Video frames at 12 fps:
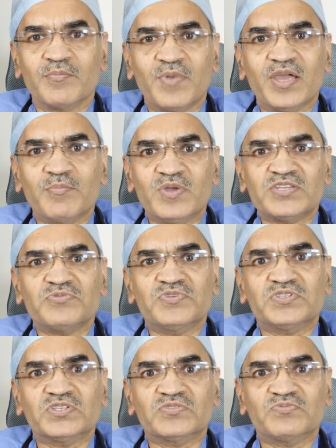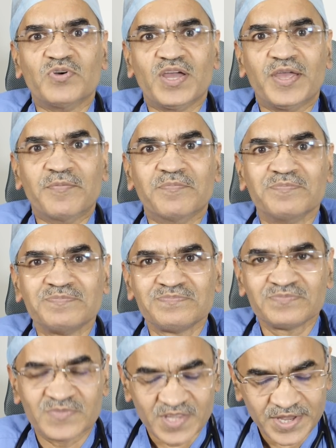My best wishes for him.
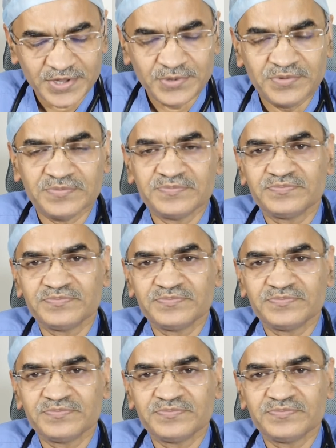Thank you.